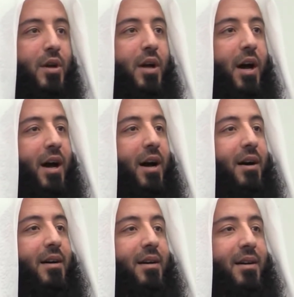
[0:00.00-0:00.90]

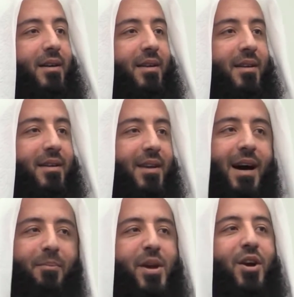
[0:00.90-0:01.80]

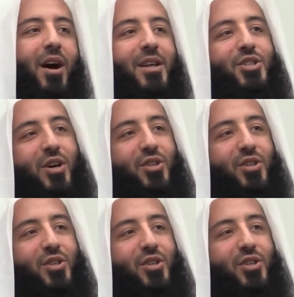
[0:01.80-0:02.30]
now I'm being honest,